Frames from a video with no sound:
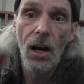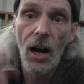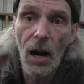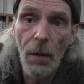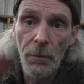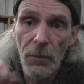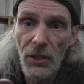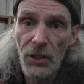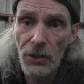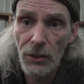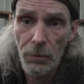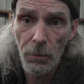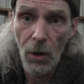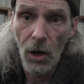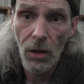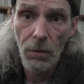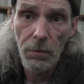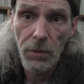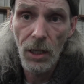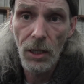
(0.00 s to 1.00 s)
I put the
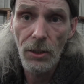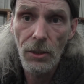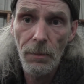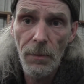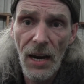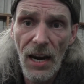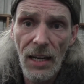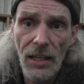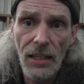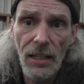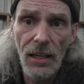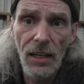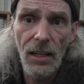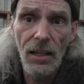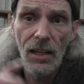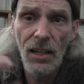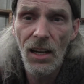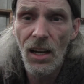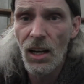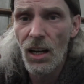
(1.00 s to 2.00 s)
spark plugs back
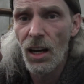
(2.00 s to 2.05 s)
in,